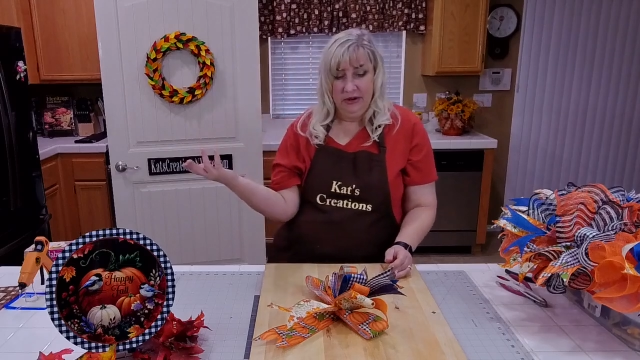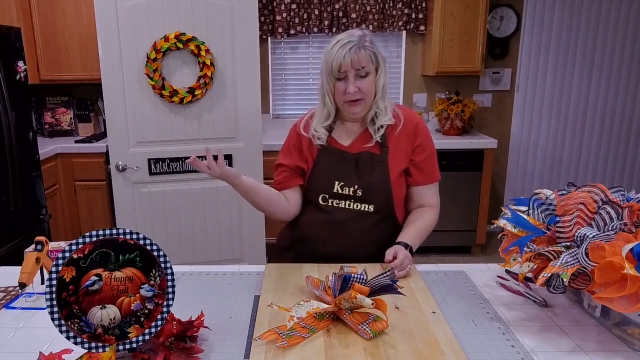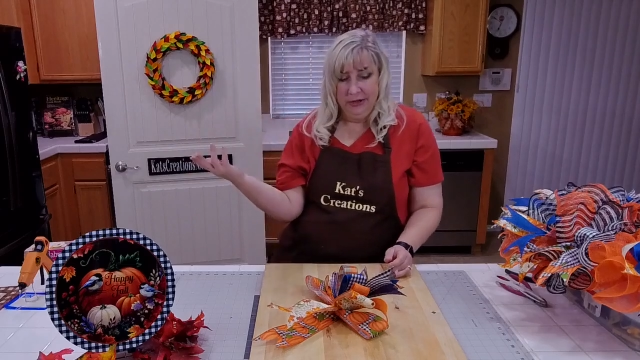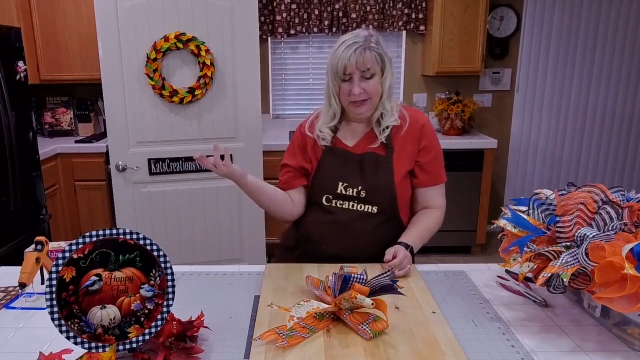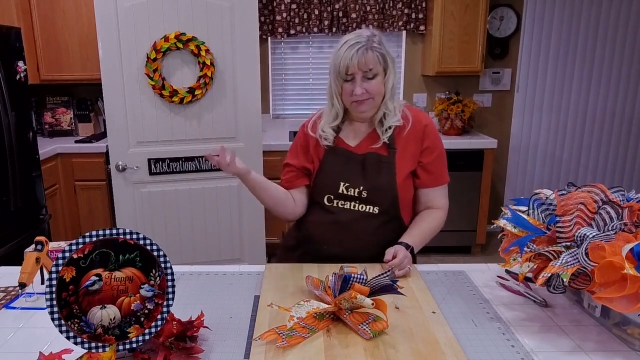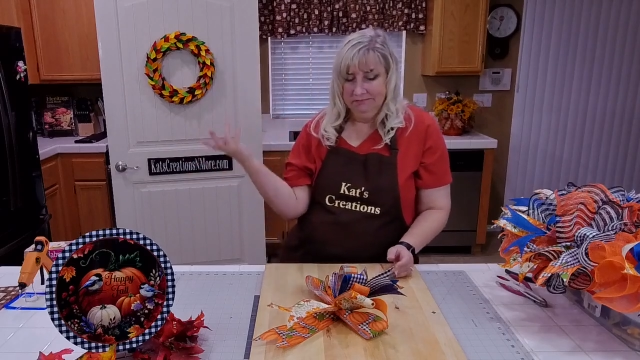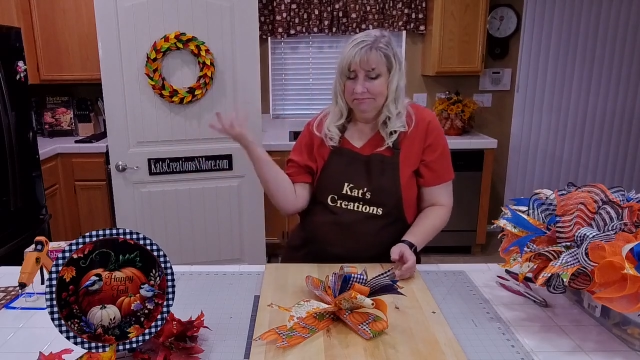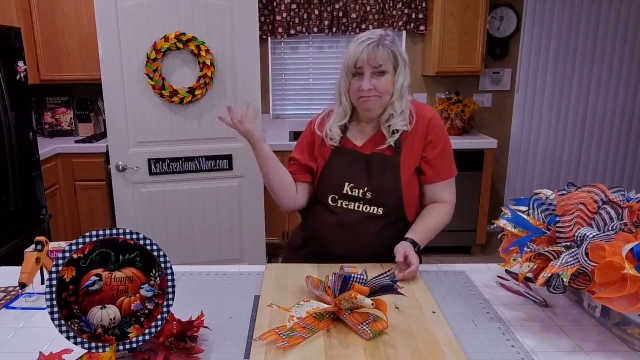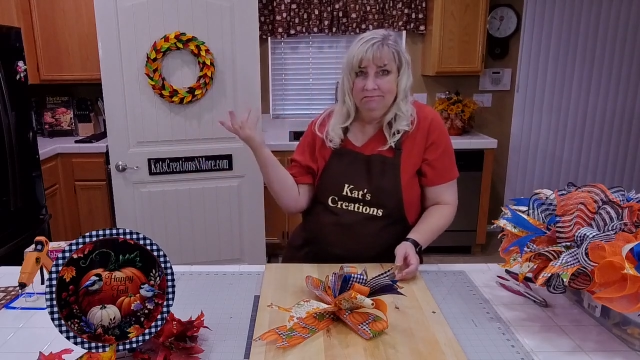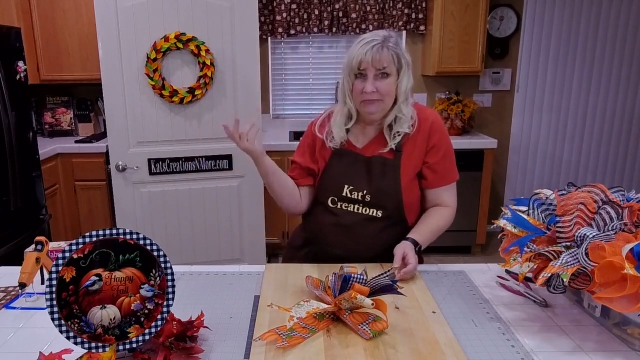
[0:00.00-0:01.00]
current,
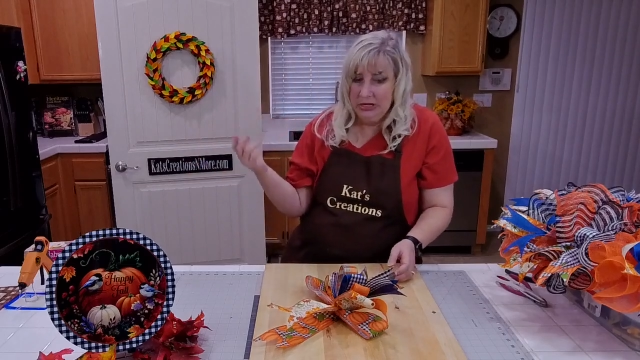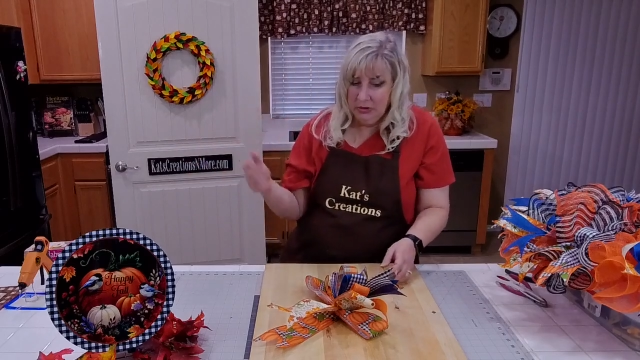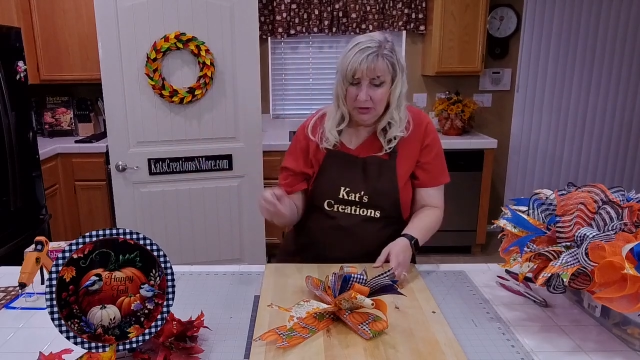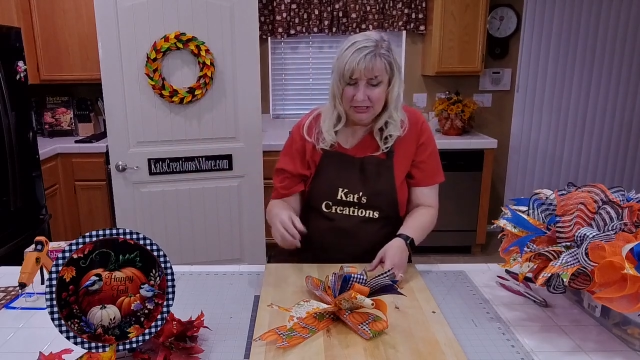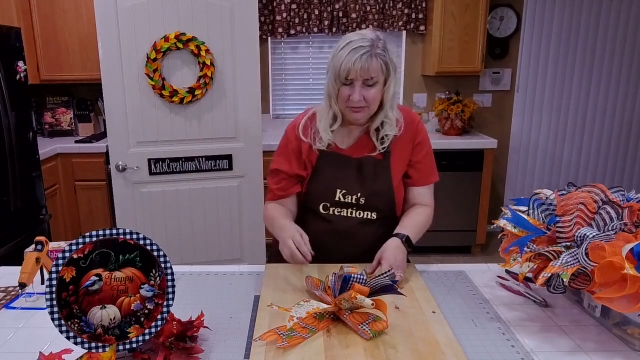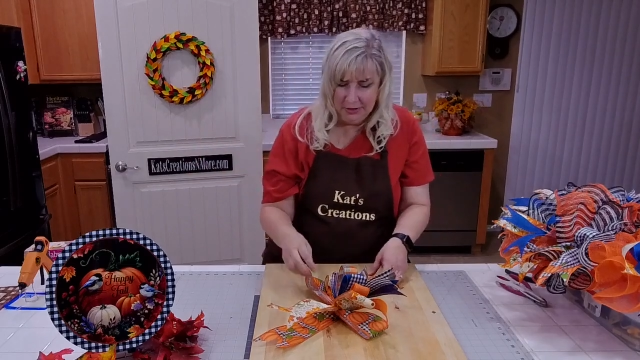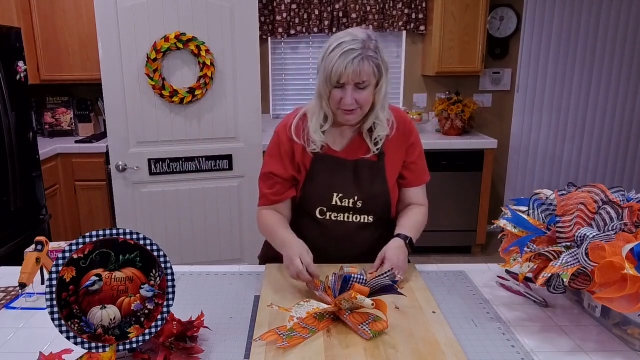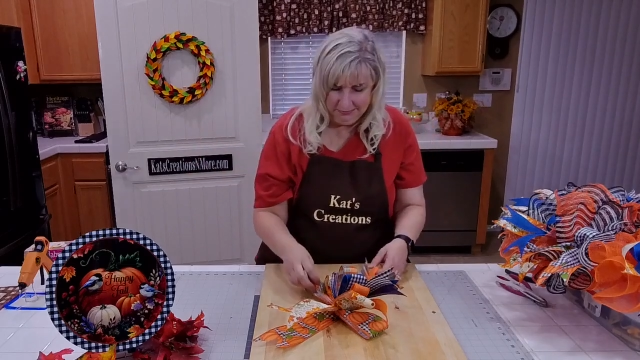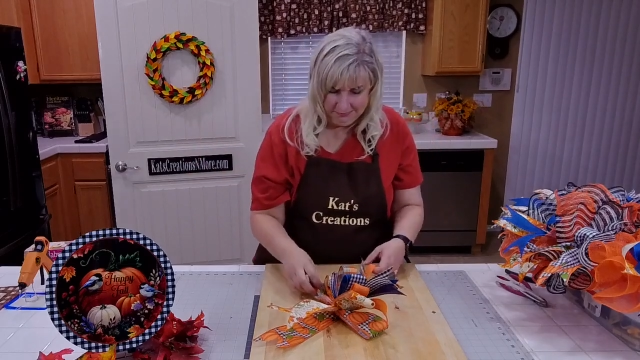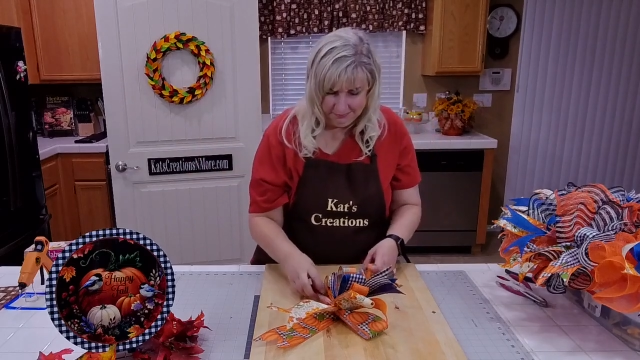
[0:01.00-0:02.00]
you can watch them all.